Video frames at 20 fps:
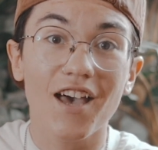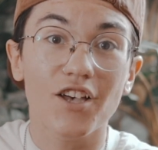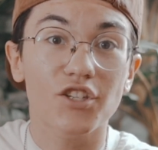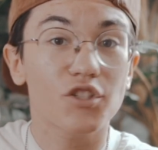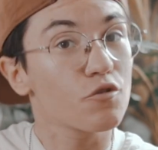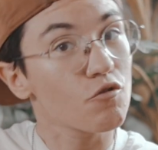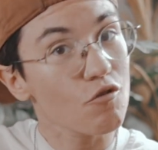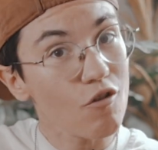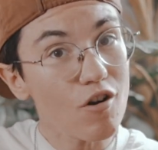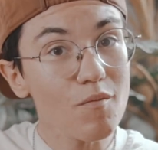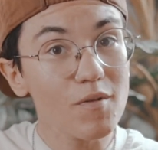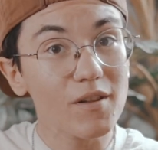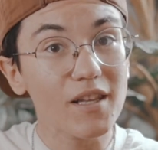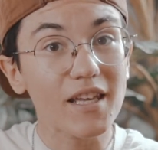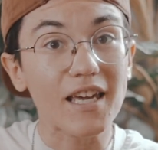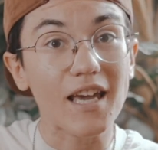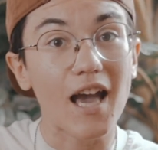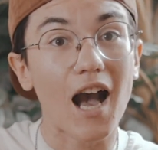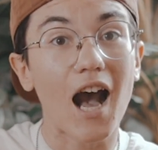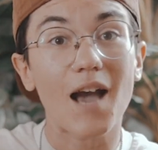So
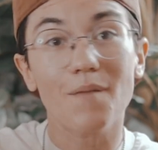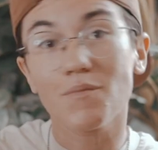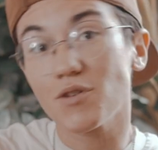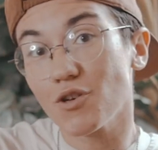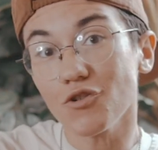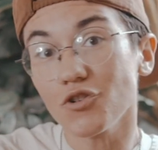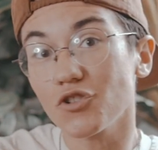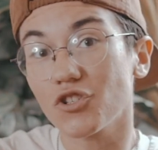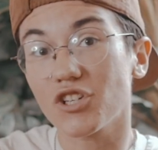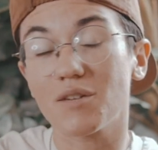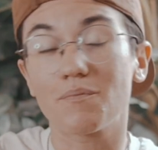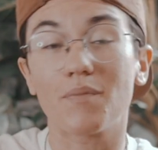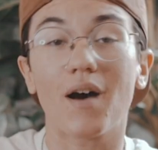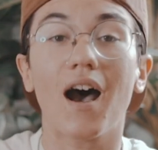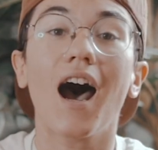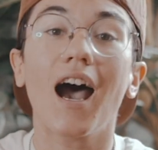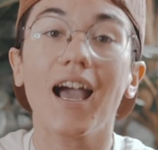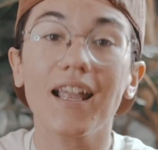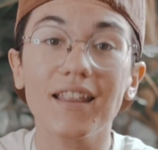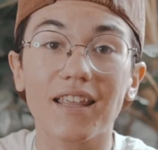normally I'm usually
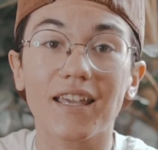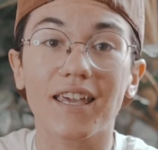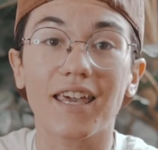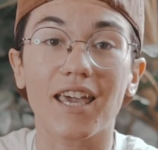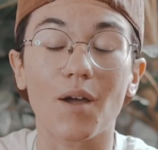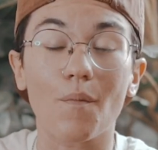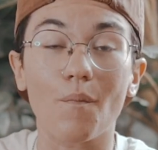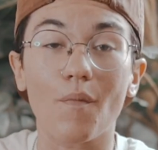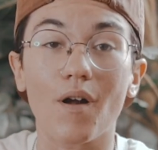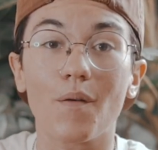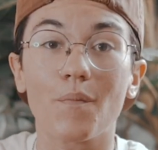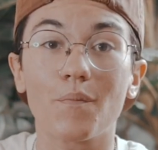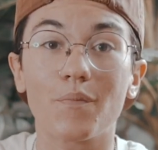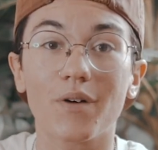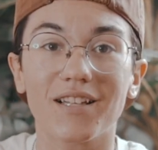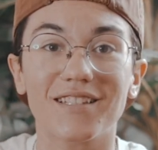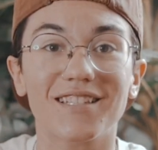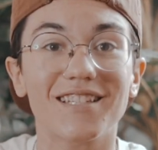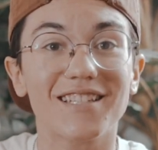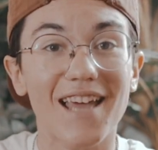behind the camera,
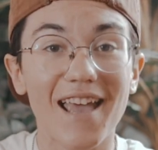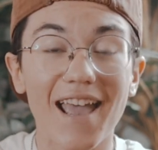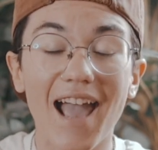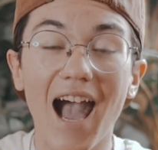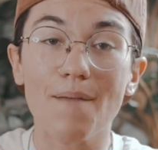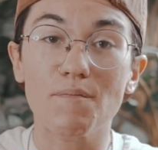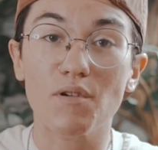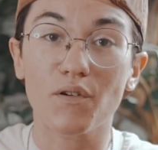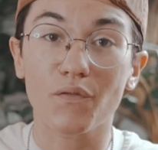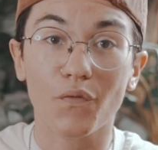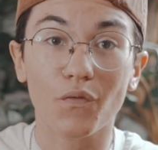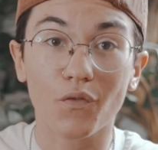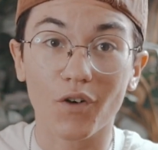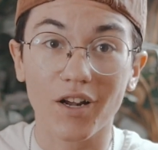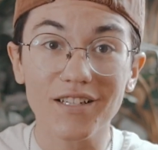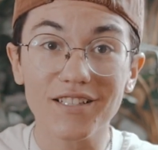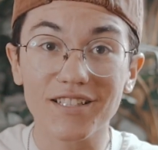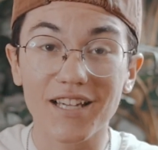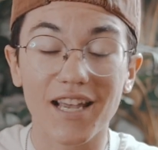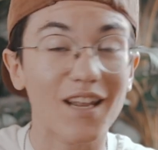but today I'm in
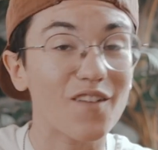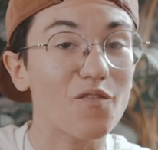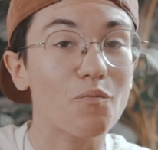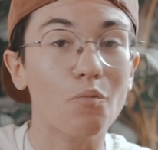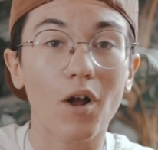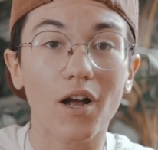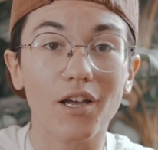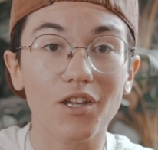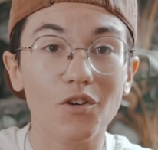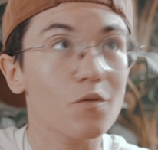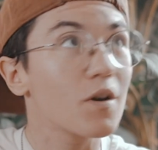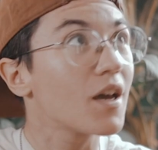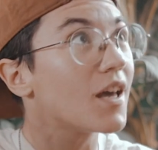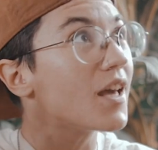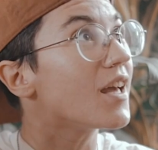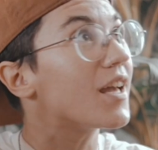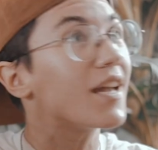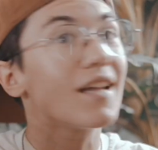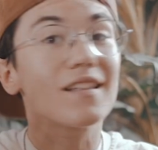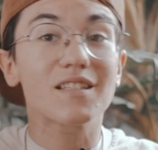front and I've brought you
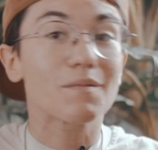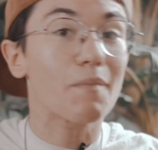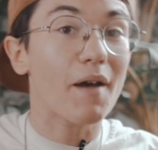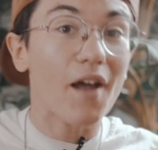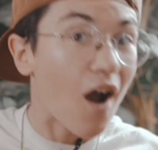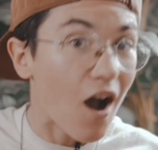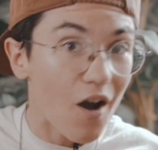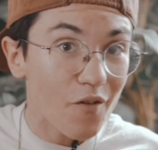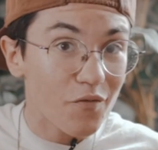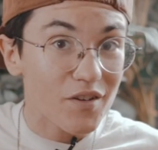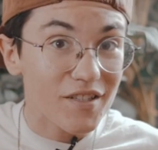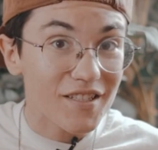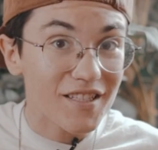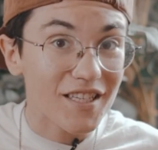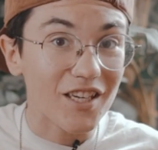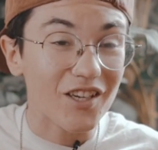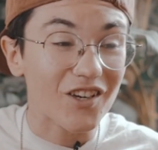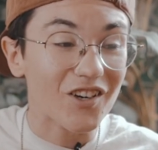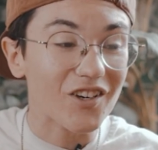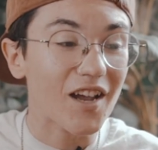into my office
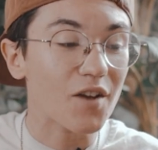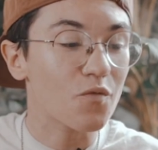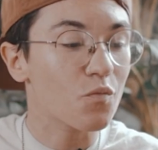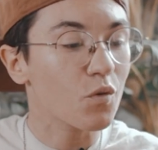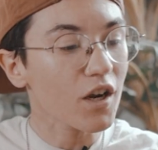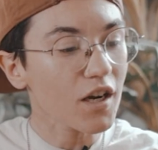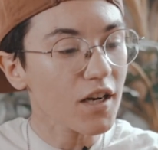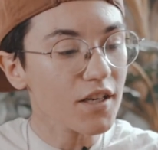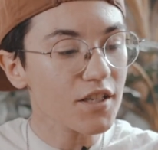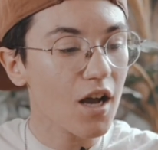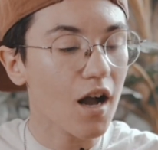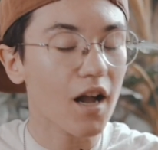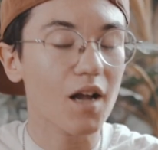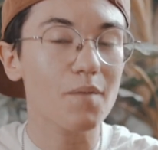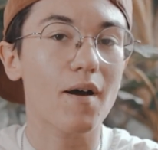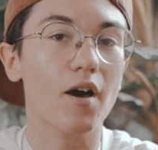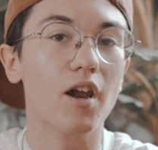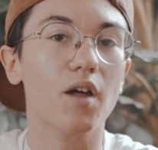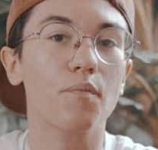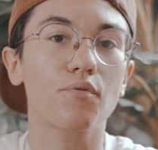here and we're gonna talk
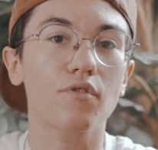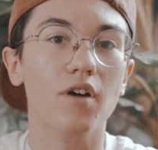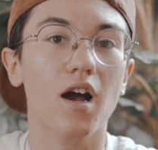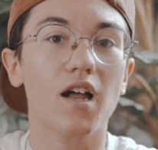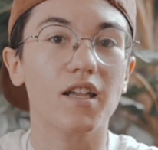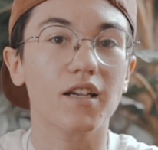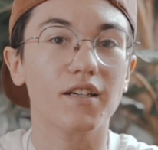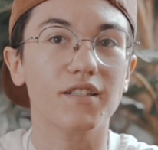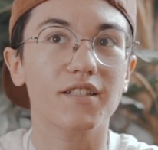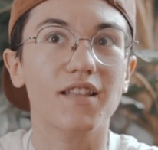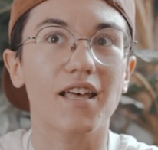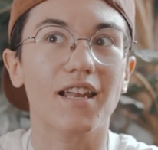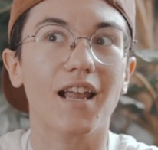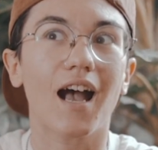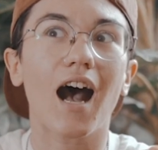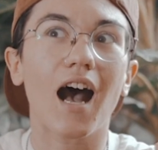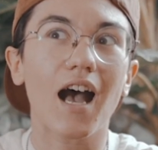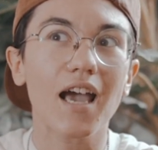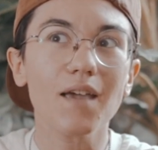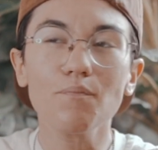about a product that
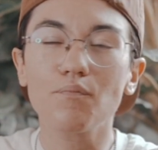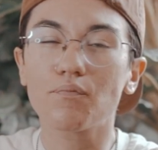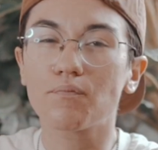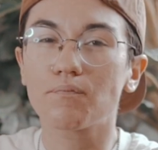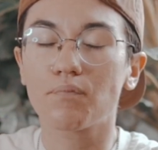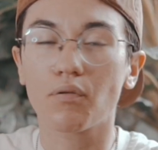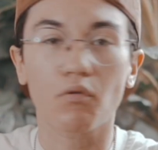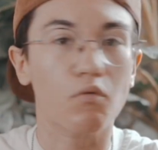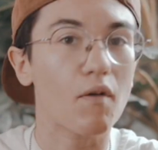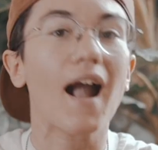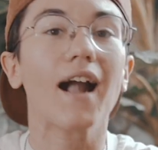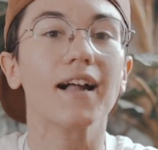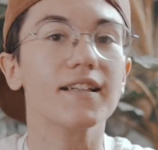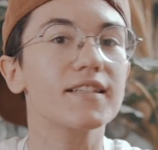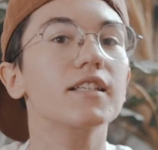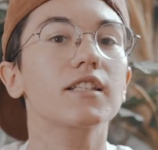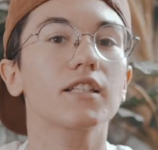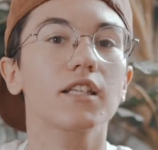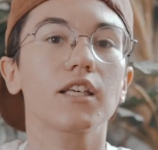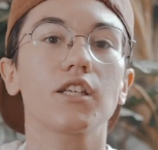I
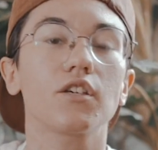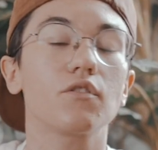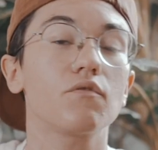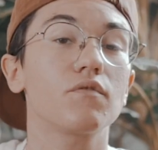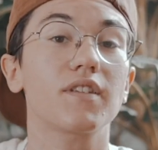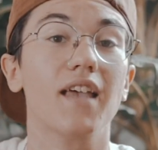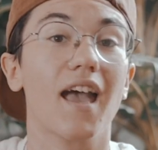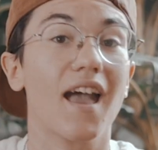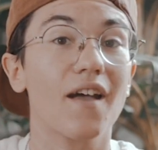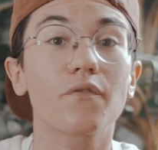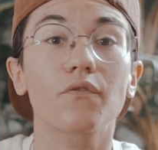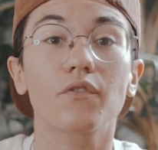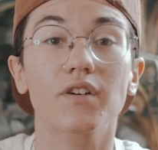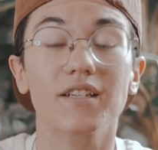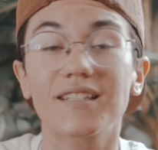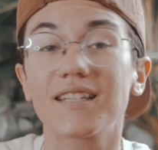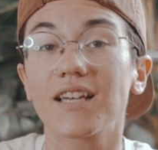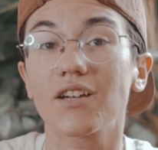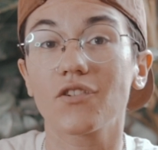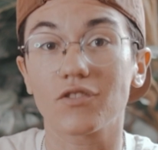practically use every
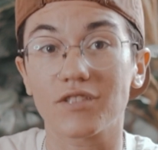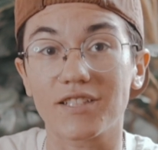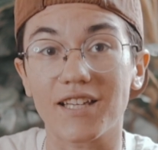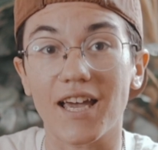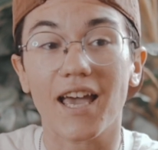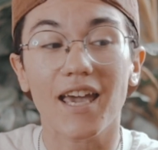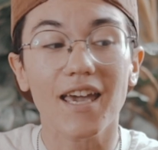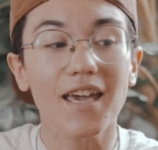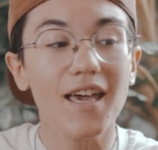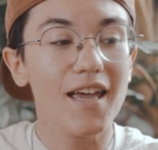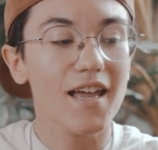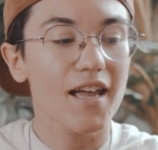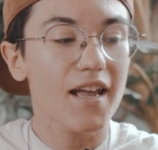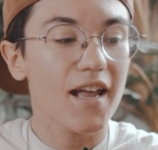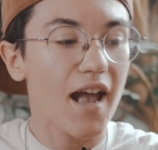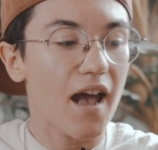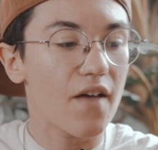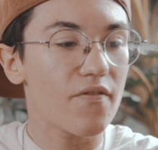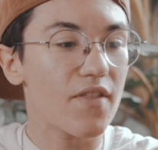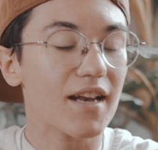single day,
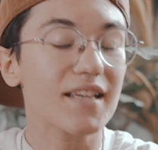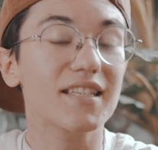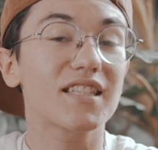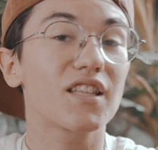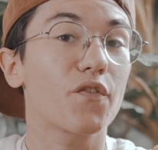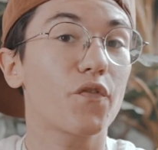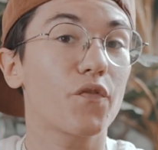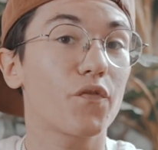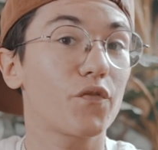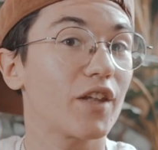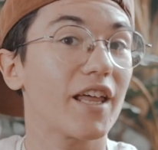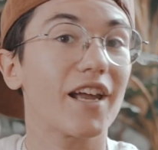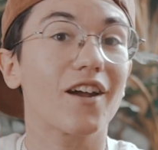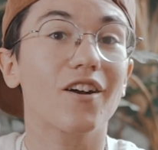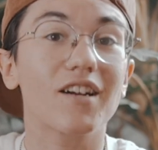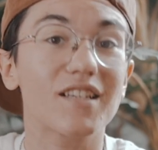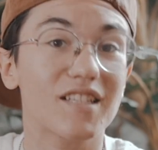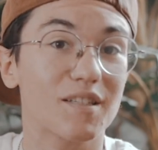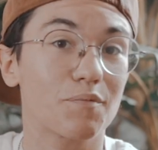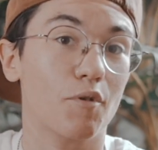and that is the
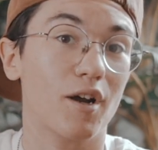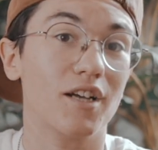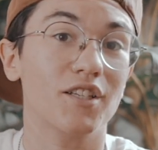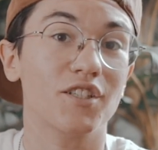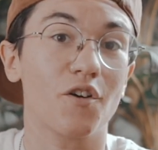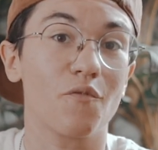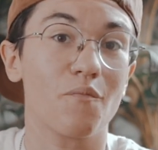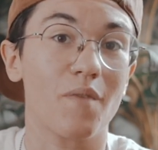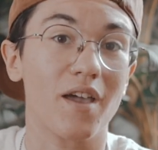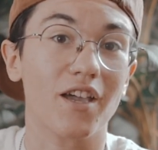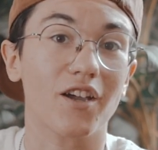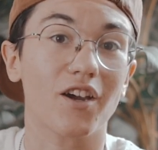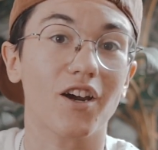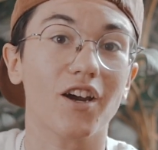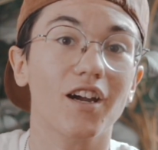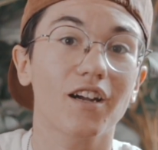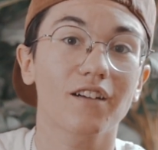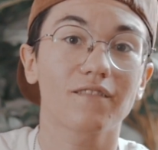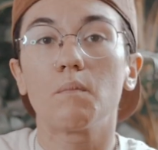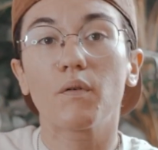Flair Espresso Maker.